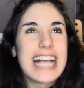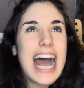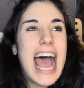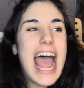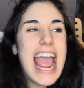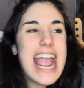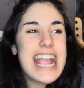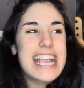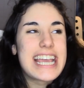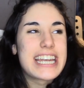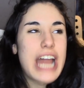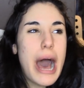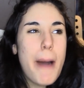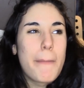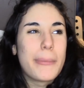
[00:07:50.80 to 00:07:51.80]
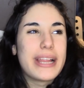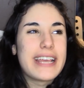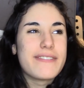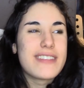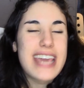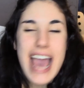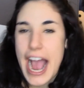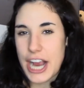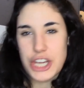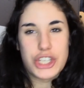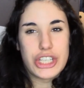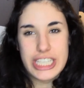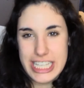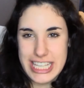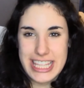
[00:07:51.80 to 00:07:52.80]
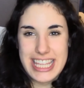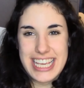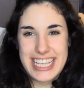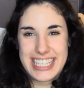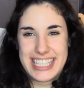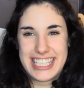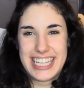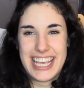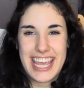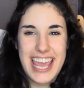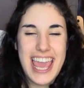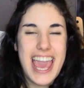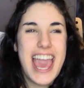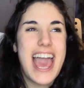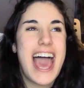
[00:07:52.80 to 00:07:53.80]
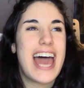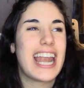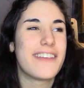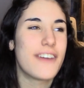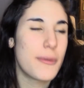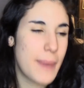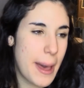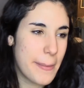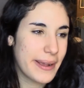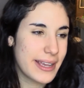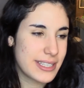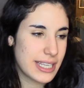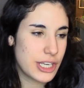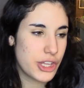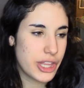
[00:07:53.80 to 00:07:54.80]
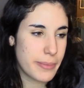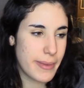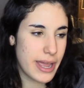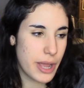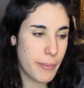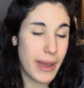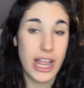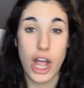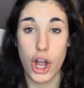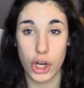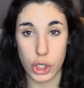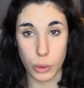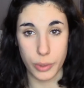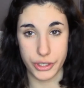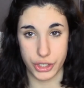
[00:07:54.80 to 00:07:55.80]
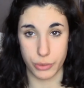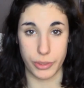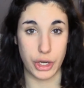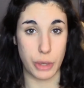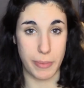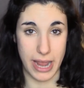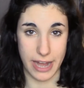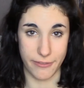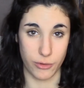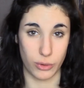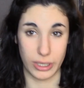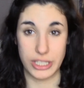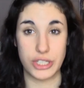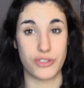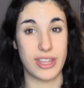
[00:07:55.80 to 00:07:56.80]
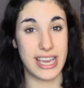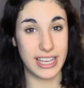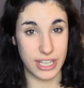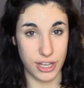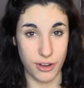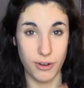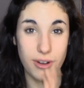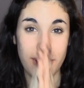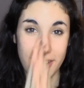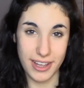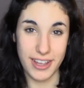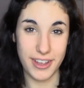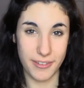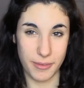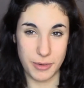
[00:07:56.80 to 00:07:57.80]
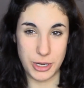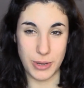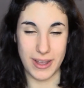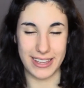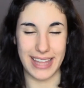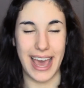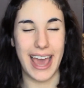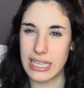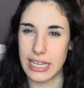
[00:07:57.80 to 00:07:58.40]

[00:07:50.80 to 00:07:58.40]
I cannot believe they actually did this. And I felt bad because I know that my uncle was the one who paid for it, so thank you for doing that.